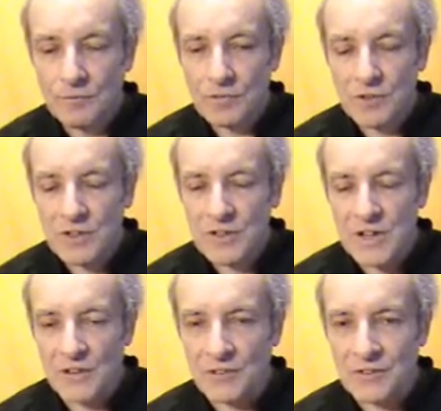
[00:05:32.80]
So this is
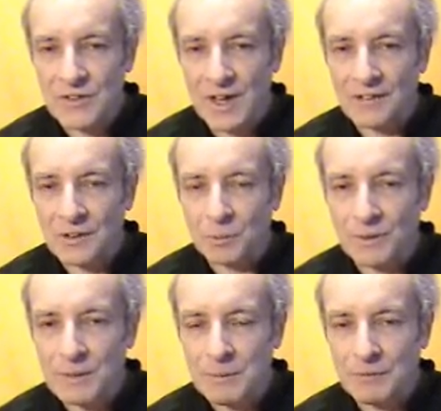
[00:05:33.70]
the understanding
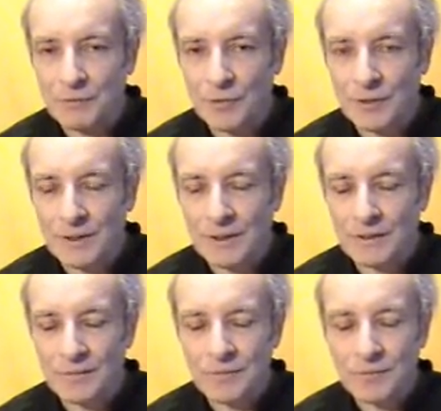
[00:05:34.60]
we're aiming for
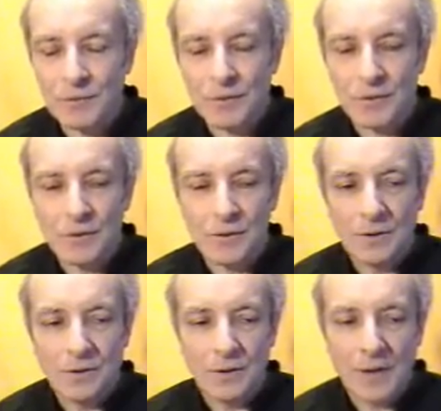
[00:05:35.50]
here.
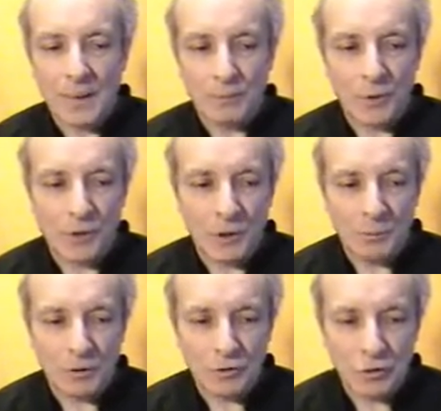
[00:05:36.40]
I'm talking
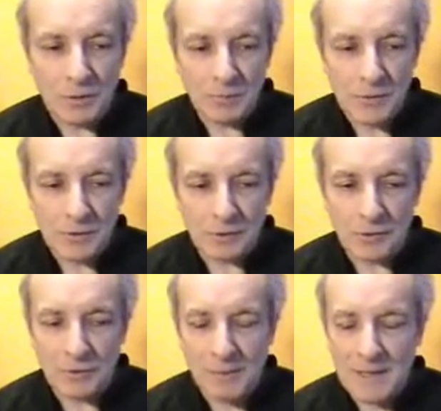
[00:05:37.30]
about dreams, and
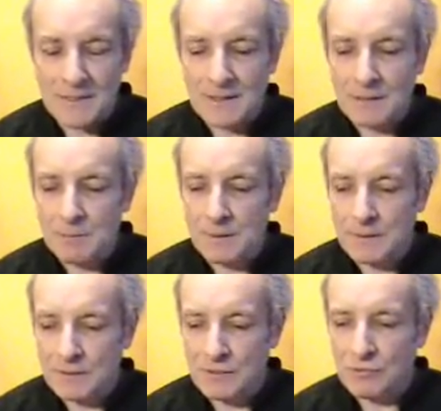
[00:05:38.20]
you might say, but
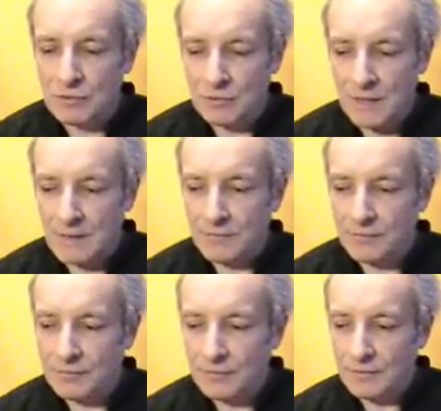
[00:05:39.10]
this is real
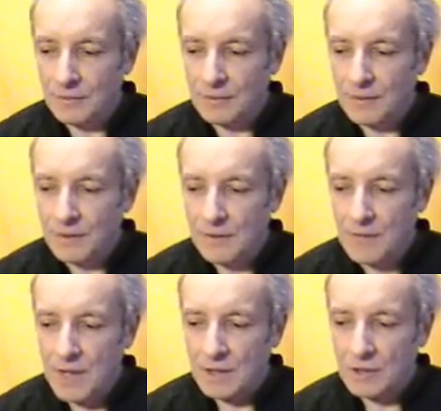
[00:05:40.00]
life.
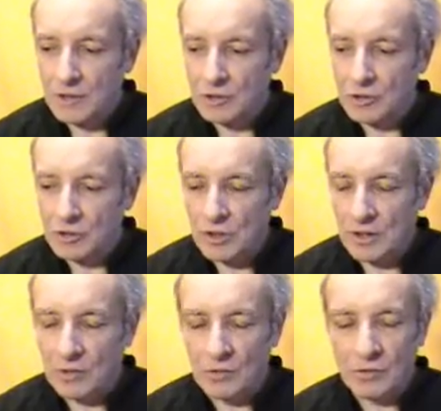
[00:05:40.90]
That conch
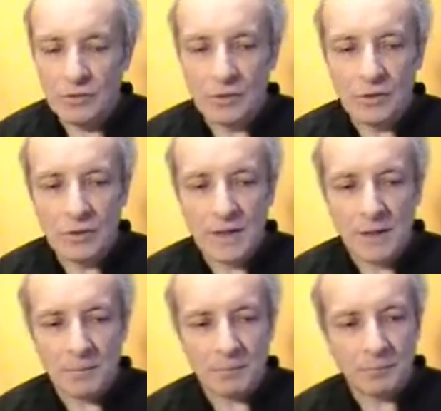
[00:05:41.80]
shell,
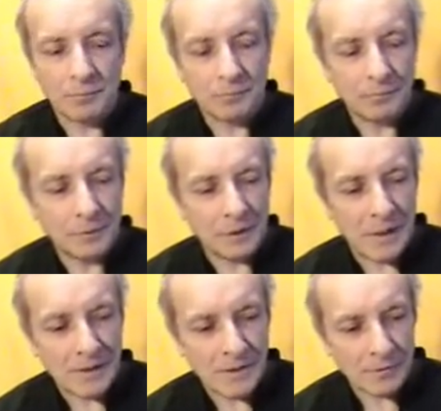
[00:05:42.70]
that
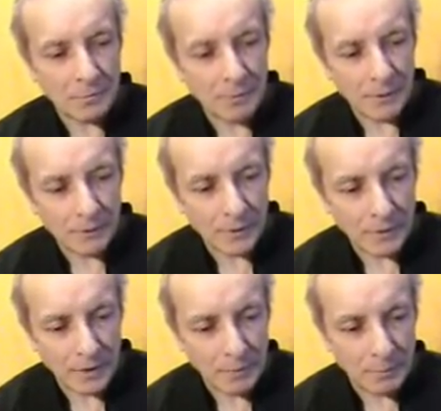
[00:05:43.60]
glass of
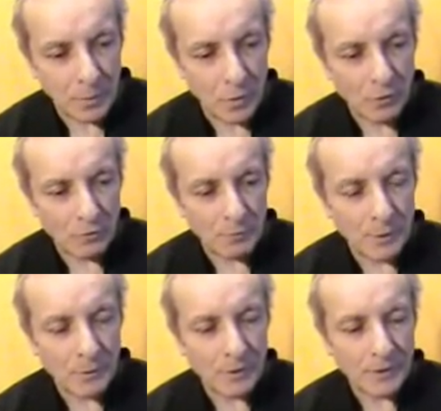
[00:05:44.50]
milk, that bowl of
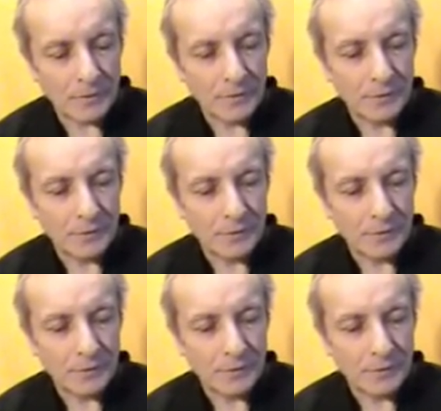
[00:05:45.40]
milk,